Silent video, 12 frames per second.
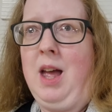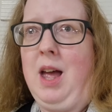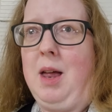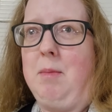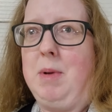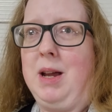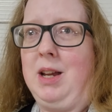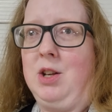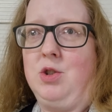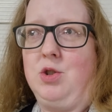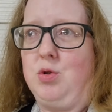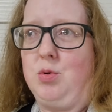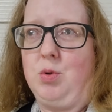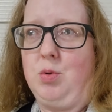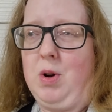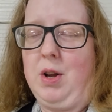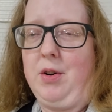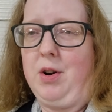and Megan
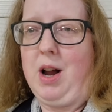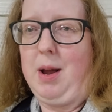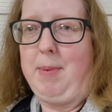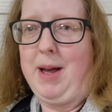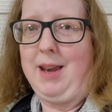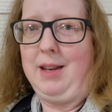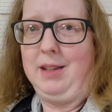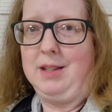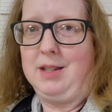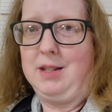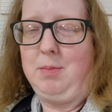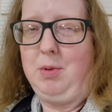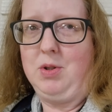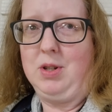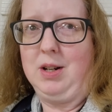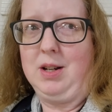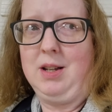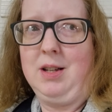drew on her iPad and listened to
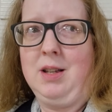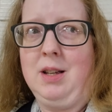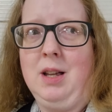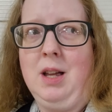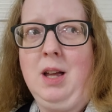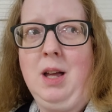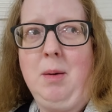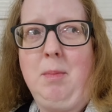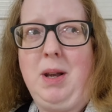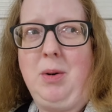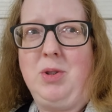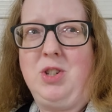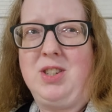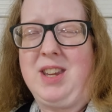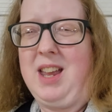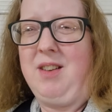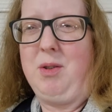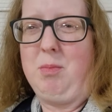music. But it was just
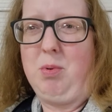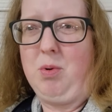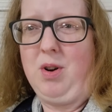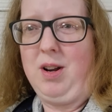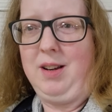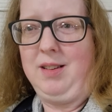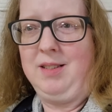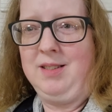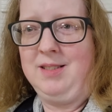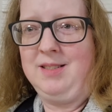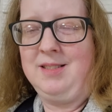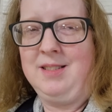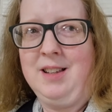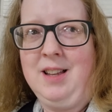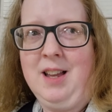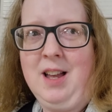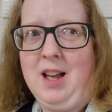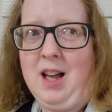kind of a boring,
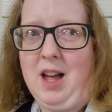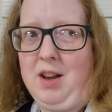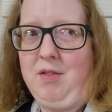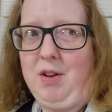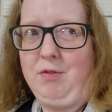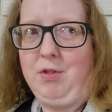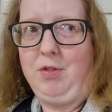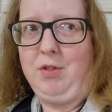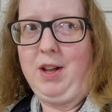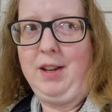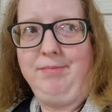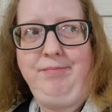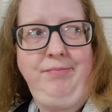uneventful flight.